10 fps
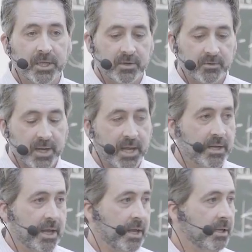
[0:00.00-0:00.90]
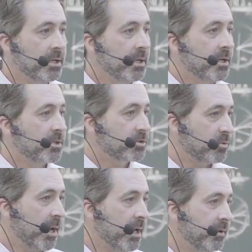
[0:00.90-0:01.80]
we create a
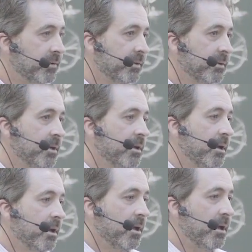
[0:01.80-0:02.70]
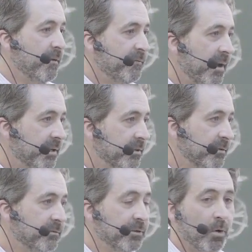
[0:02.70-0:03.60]
trained and
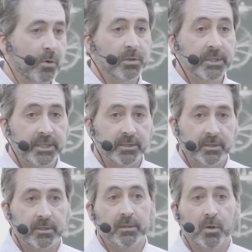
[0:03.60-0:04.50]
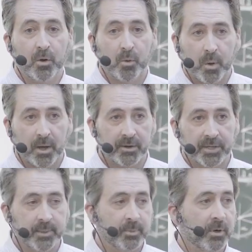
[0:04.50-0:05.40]
effective local leader, a local
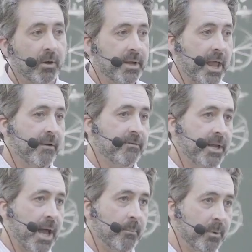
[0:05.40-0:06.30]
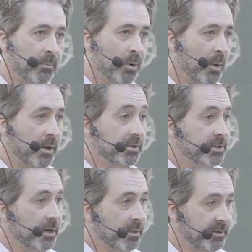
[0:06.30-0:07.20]
waterkeeper on every habitable
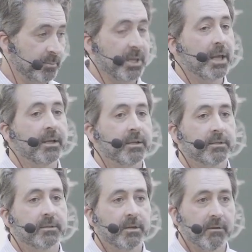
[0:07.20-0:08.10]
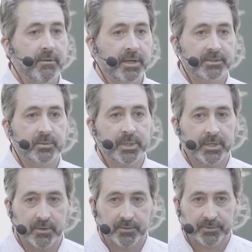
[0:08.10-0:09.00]
watershed on this planet over the next 20
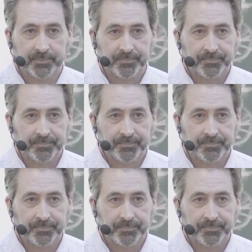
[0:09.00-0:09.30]
years.